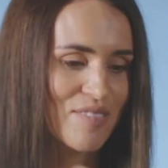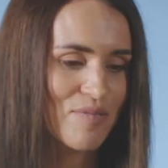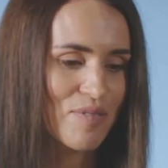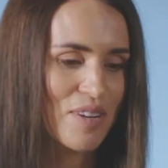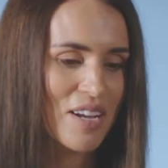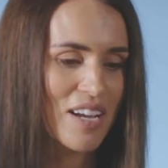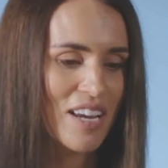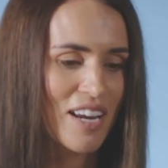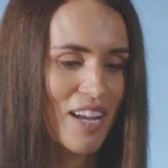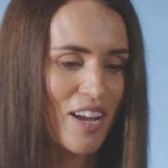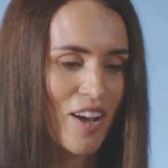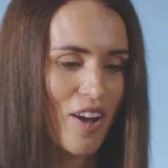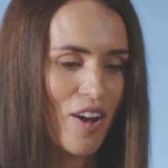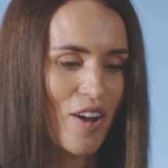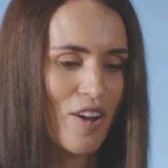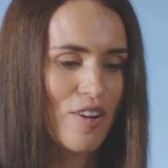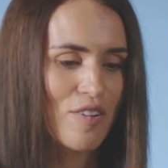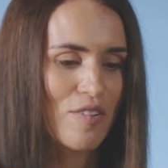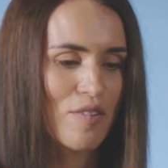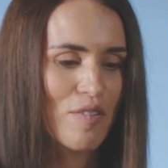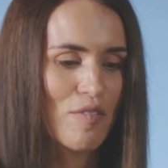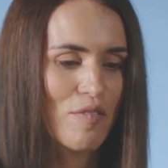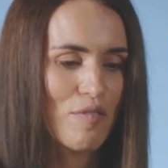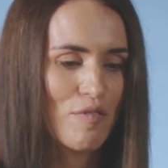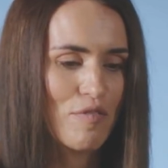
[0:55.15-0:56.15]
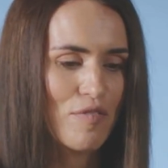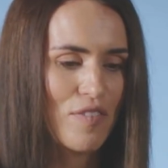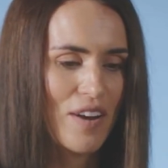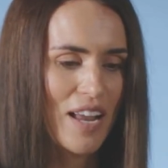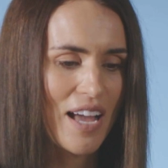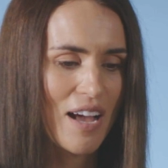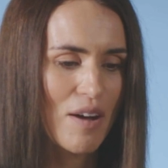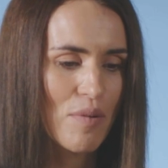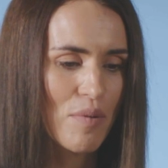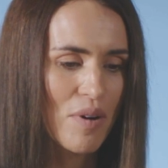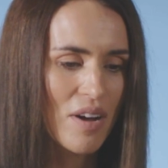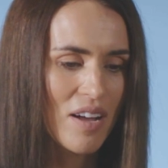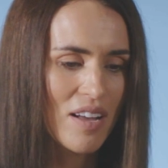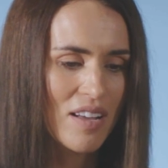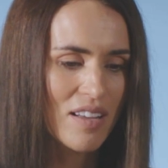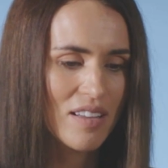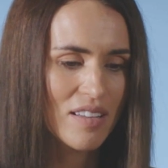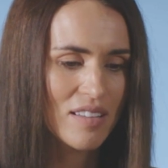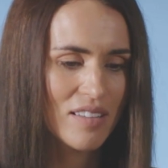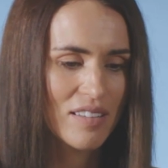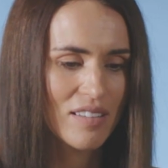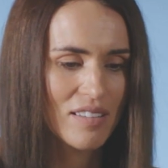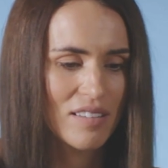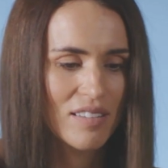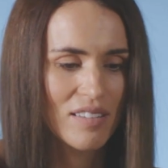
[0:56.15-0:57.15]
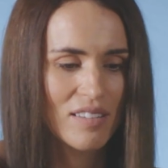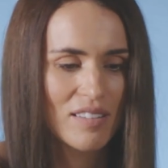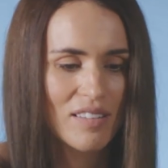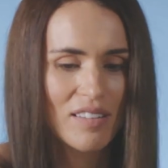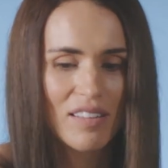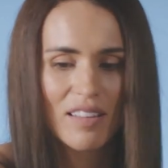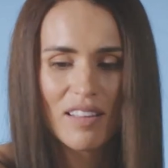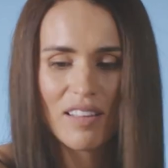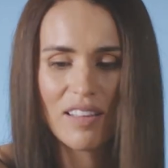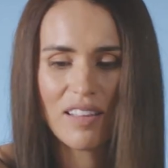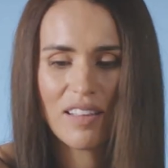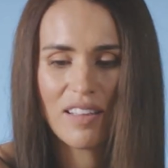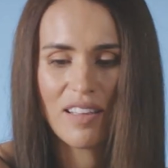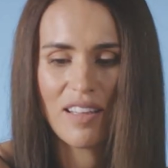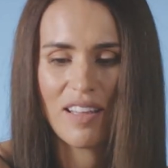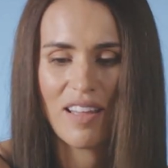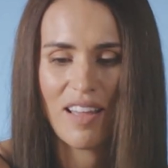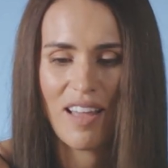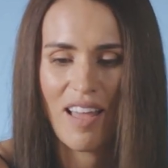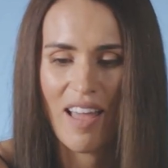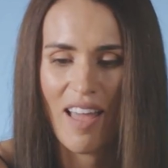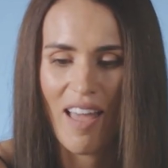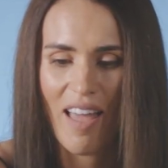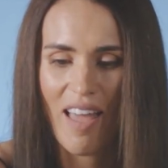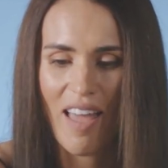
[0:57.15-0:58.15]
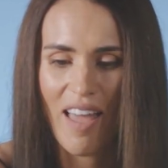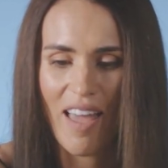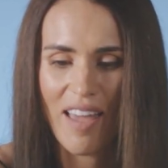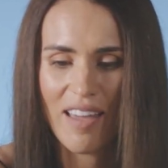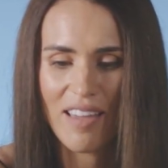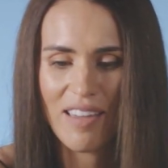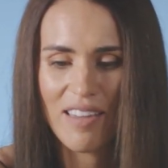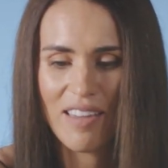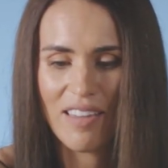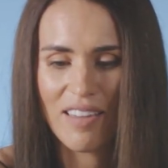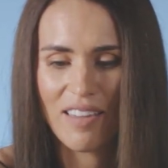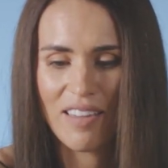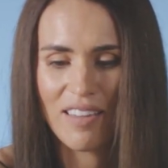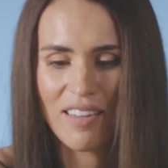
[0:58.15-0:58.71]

We're gonna go flour, egg,